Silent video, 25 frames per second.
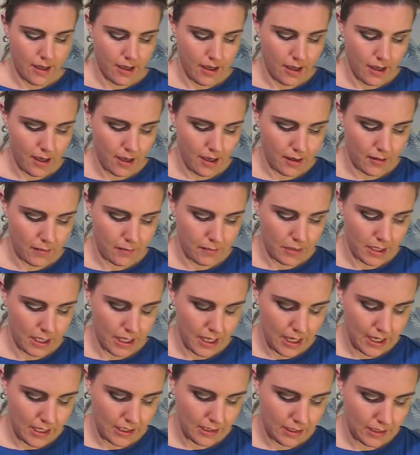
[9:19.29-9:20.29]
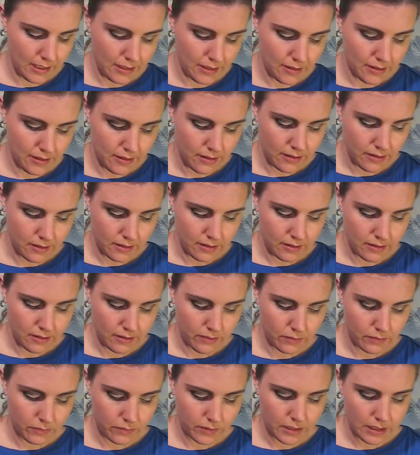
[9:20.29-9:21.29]
um, but any
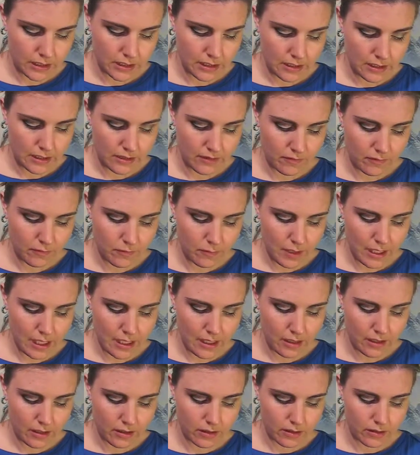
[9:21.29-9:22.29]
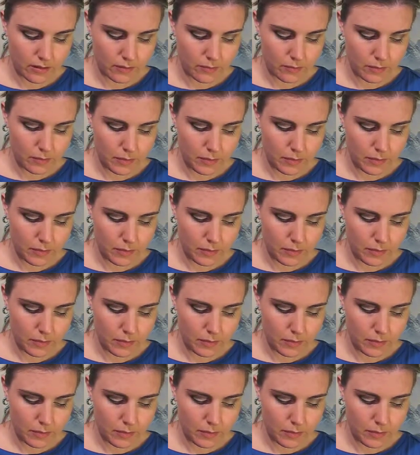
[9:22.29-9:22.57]
really kind of pale